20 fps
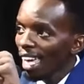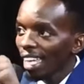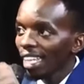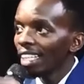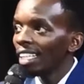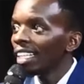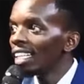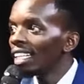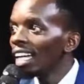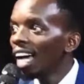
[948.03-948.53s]
Hey,
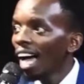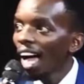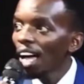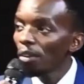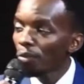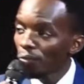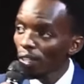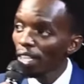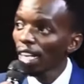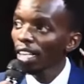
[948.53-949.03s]
I
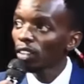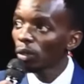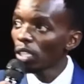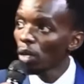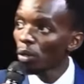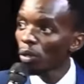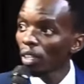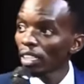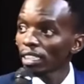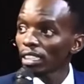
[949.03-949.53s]
feel like today
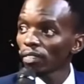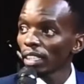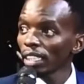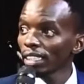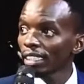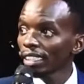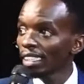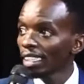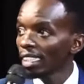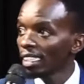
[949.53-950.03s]
you are receiving
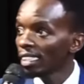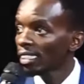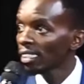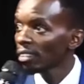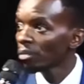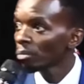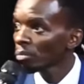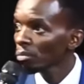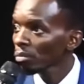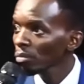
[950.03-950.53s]
the
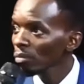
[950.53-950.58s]
grace.